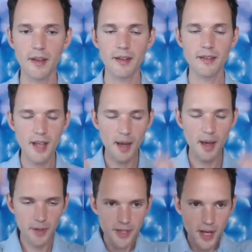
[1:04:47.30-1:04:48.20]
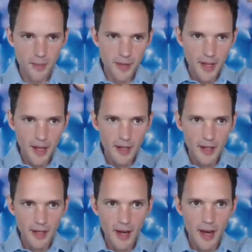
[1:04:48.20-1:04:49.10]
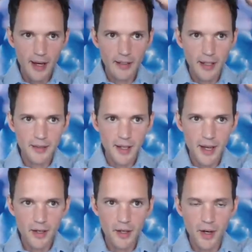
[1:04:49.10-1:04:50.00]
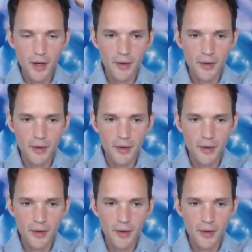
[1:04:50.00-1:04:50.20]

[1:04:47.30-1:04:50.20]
Tap on top of the head. I can let the anger go.